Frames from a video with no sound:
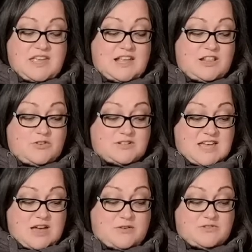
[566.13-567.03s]
He looked
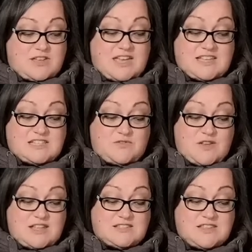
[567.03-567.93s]
down at his
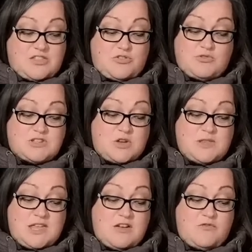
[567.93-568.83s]
feet and thought
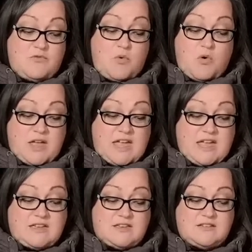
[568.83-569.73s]
only of
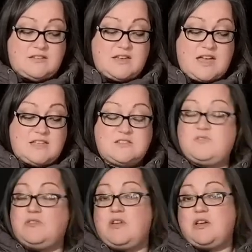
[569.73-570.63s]
walking and
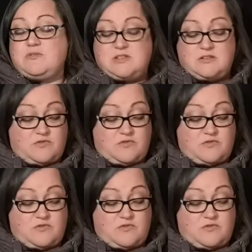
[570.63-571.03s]
of the road,